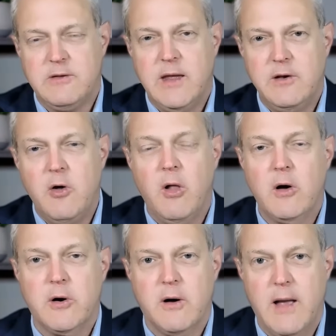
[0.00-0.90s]
no
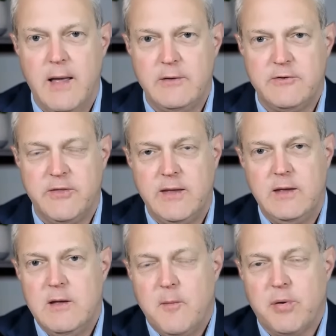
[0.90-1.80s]
longer has
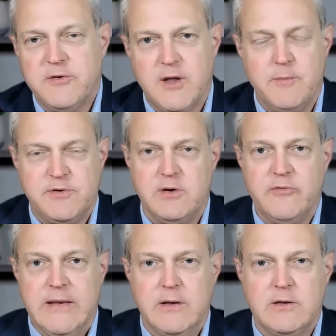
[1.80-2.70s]
the presumption of
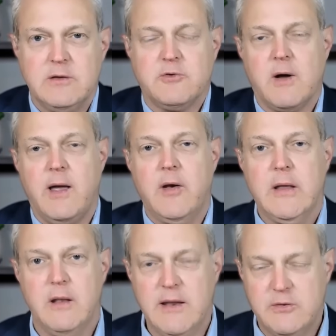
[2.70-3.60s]
innocence, right?
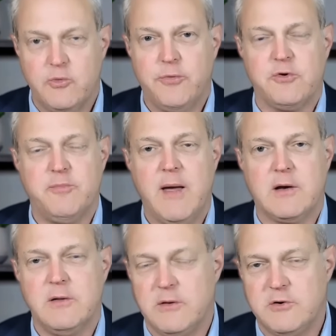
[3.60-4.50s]
At least with
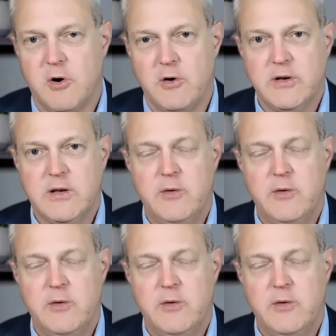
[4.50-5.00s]
respect to the charges he was